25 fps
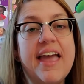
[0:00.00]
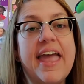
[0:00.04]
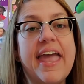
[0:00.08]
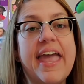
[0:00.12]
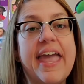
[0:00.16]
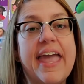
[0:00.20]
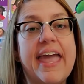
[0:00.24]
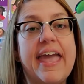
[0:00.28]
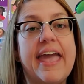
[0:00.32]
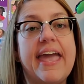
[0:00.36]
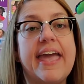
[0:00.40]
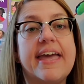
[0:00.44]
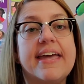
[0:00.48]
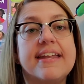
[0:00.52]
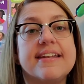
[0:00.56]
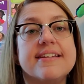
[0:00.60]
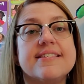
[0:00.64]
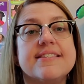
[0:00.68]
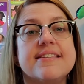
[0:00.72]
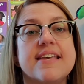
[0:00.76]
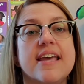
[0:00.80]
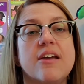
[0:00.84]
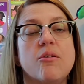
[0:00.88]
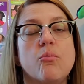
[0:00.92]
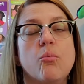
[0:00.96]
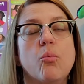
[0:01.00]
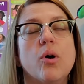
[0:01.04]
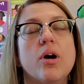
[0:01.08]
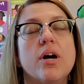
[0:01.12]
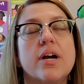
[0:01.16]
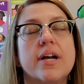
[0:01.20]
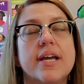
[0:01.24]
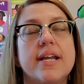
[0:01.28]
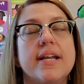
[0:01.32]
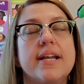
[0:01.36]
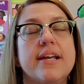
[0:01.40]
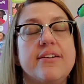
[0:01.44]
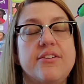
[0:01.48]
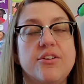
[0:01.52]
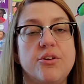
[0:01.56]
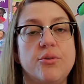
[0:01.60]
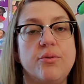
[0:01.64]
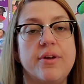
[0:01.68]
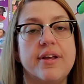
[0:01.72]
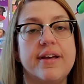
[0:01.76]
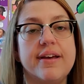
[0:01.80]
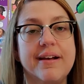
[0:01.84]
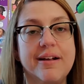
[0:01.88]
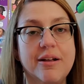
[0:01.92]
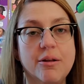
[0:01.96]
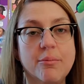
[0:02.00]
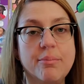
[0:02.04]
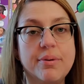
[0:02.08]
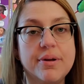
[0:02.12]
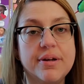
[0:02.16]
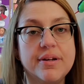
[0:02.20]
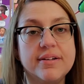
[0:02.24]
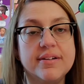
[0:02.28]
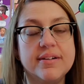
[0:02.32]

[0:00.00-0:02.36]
and say, what can I do to help?